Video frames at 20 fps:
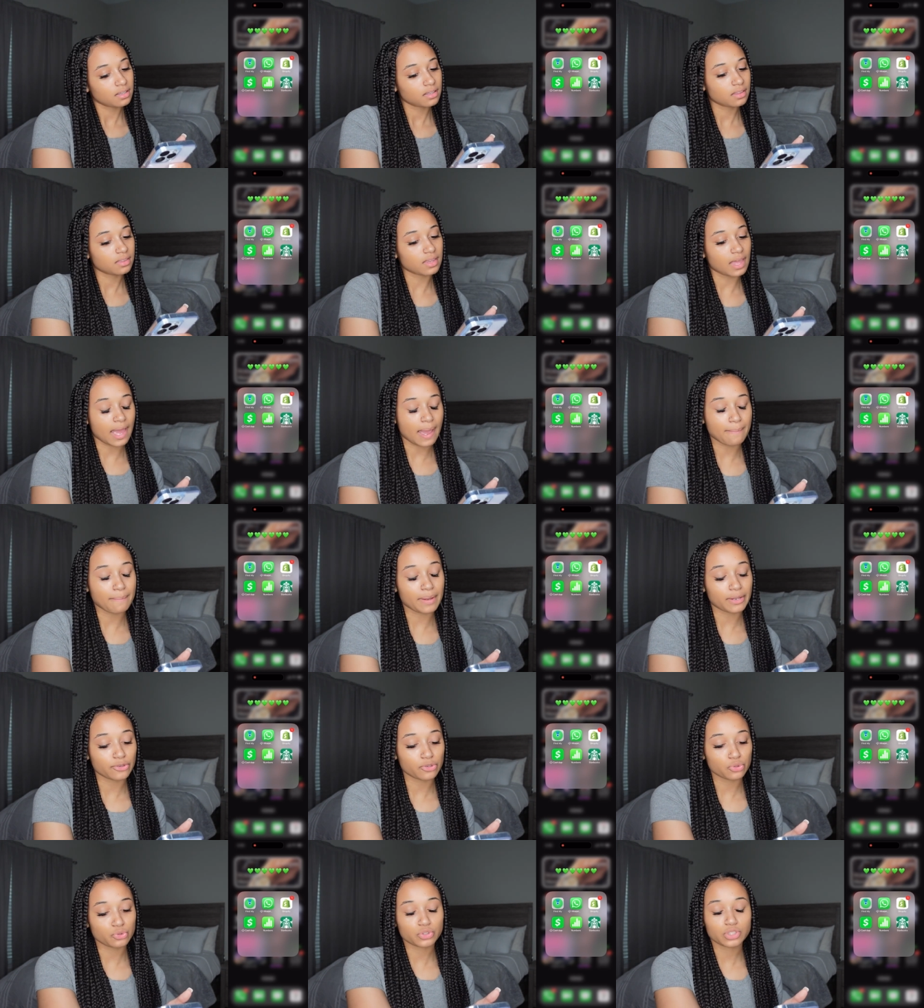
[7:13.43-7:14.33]
the app I
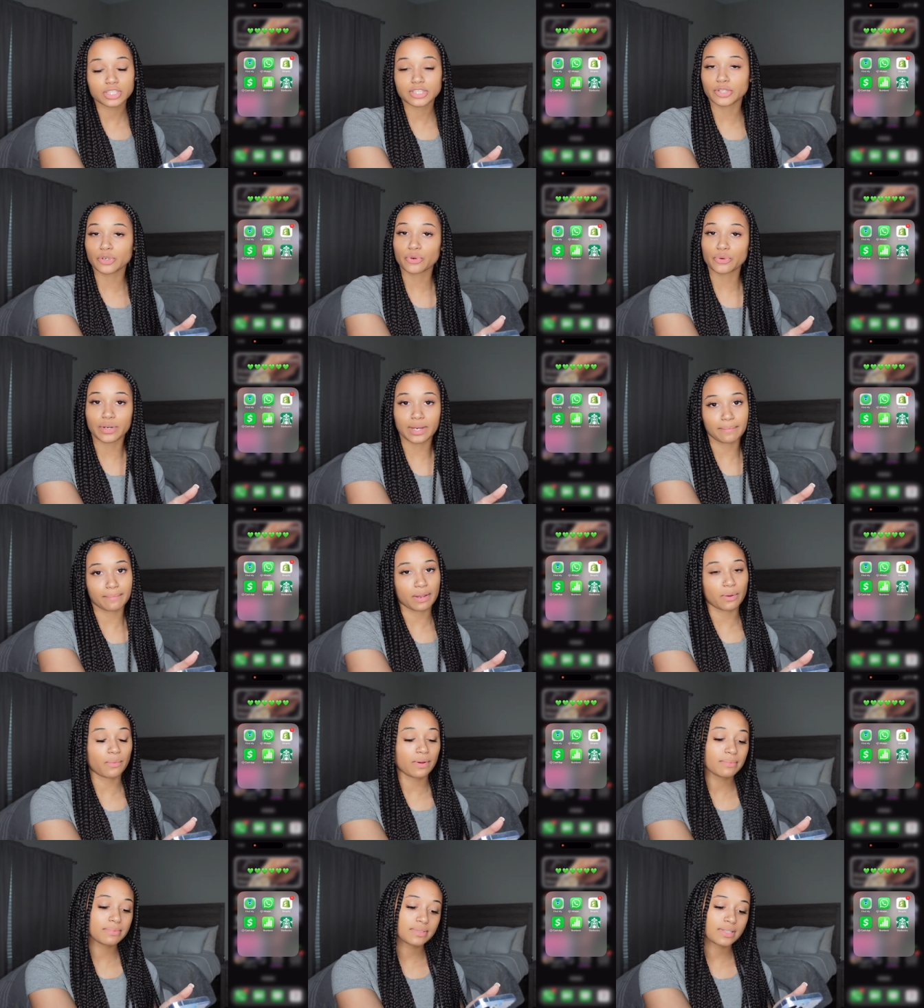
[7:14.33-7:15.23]
use to create my
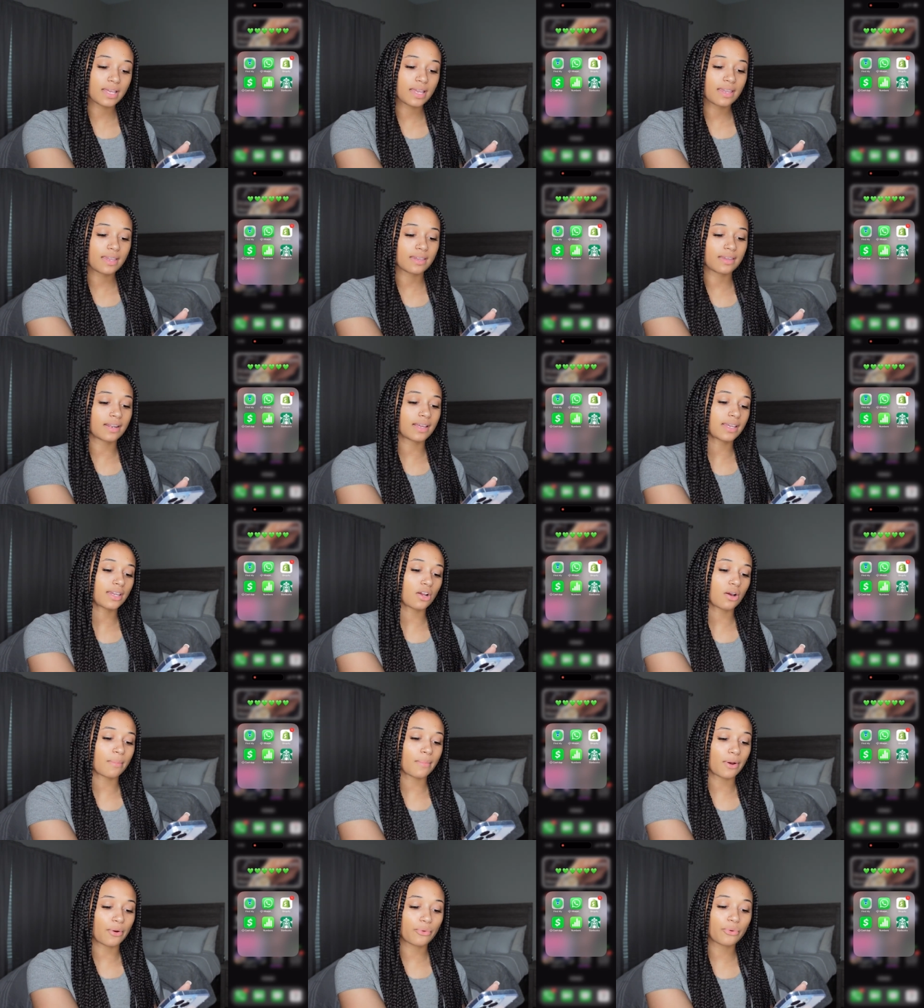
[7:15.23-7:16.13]
website, and I get all
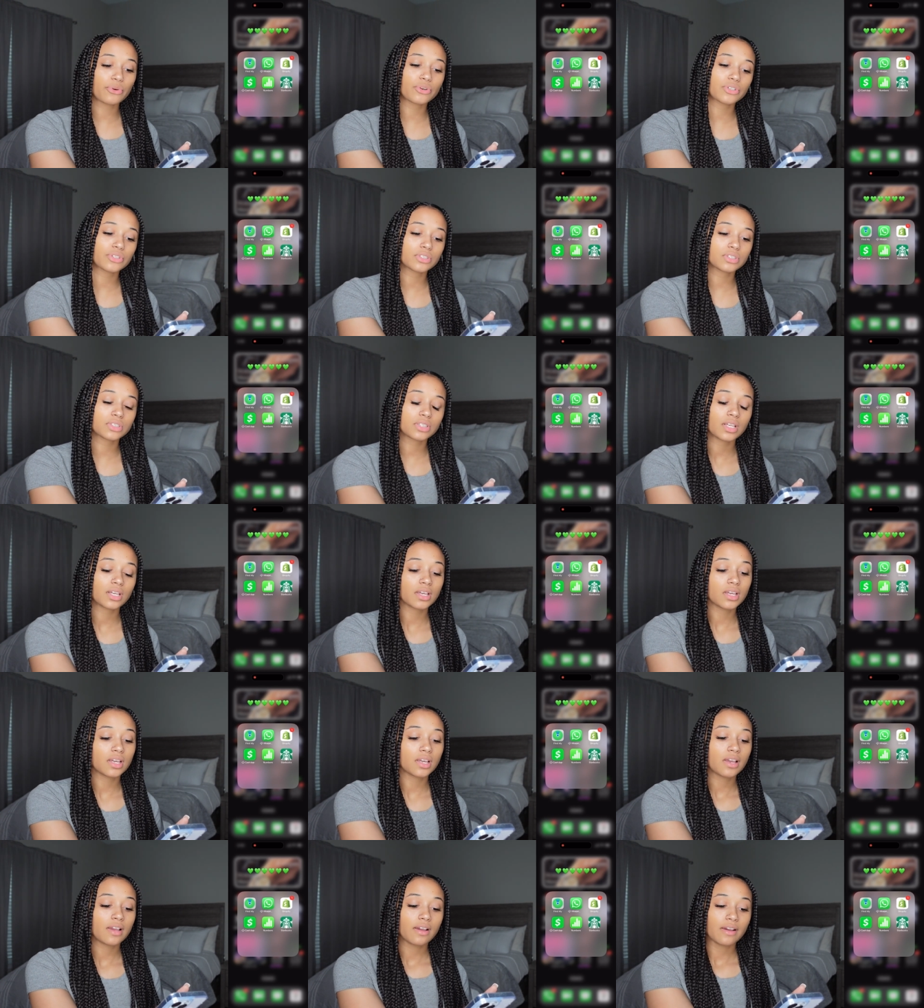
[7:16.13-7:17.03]
my orders
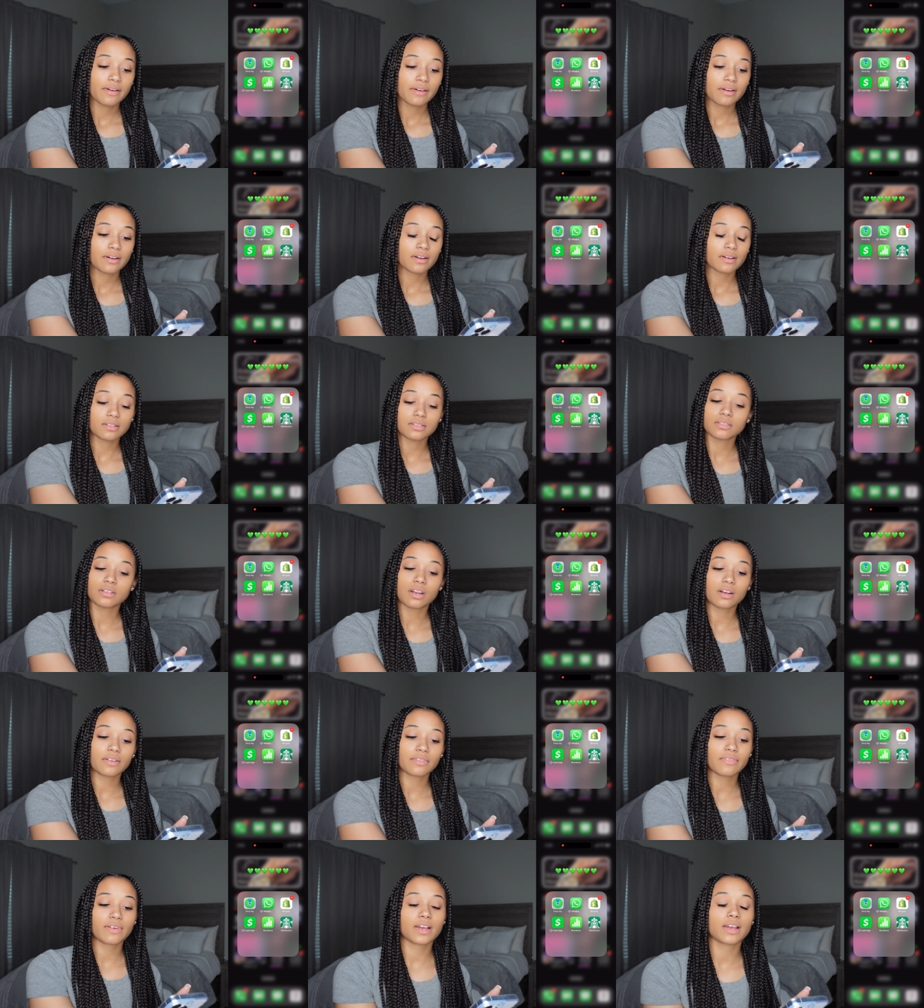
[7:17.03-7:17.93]

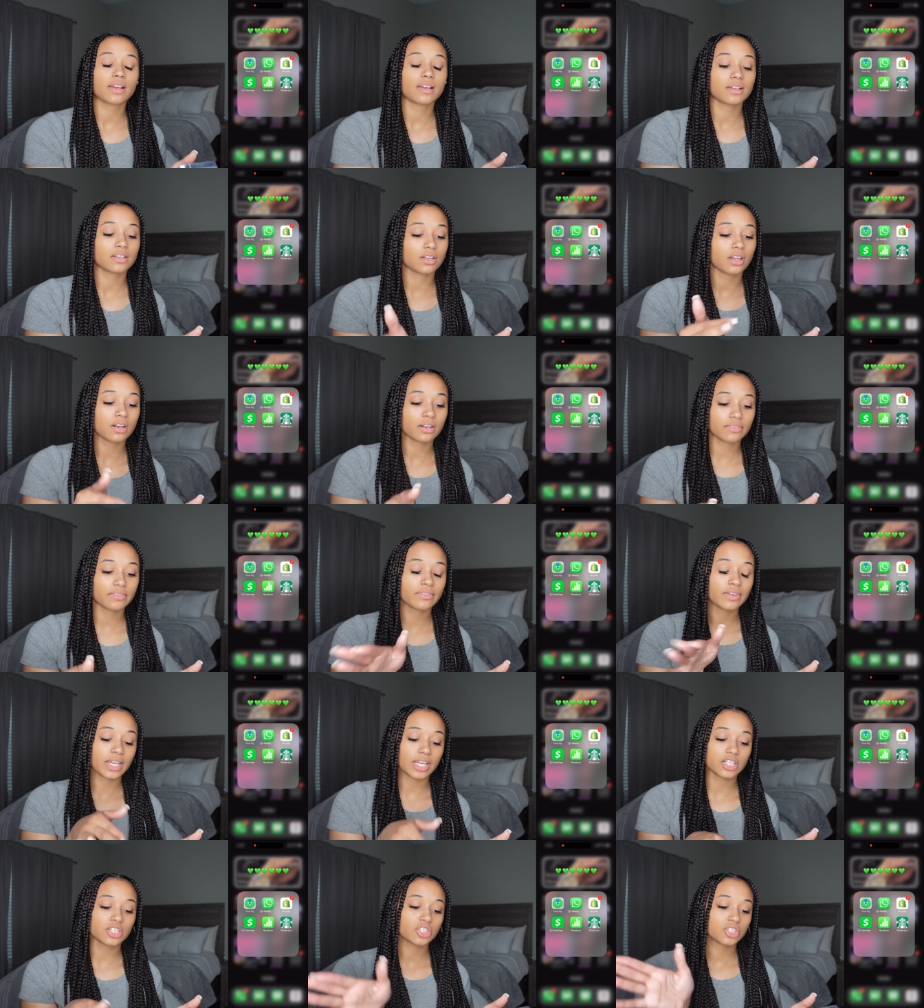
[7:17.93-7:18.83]
notify
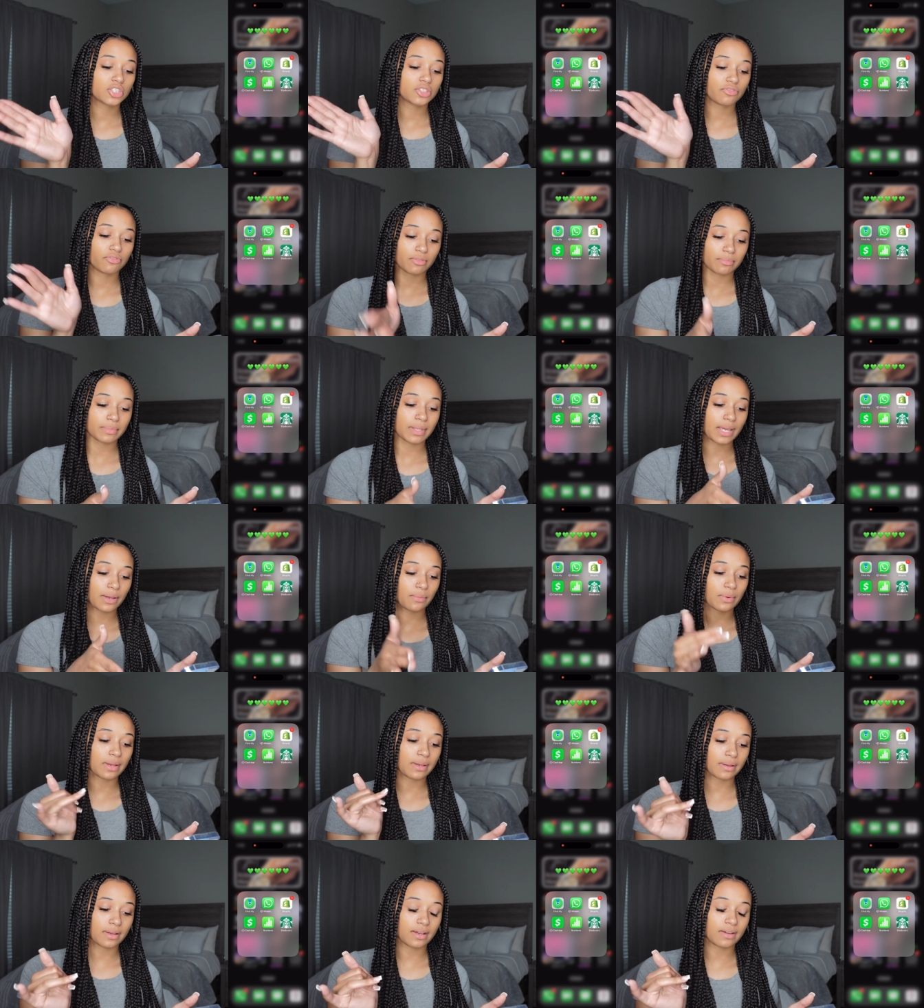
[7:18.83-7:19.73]
notifications from that
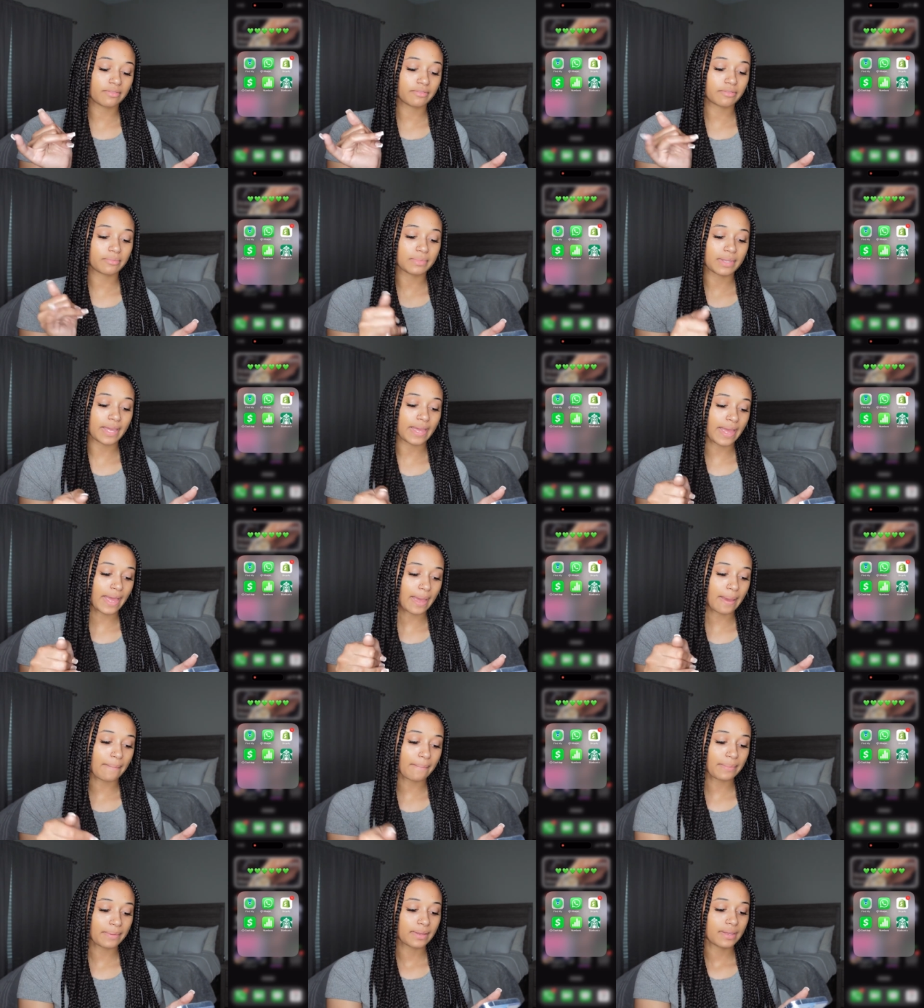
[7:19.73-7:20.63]
web, um, from that app.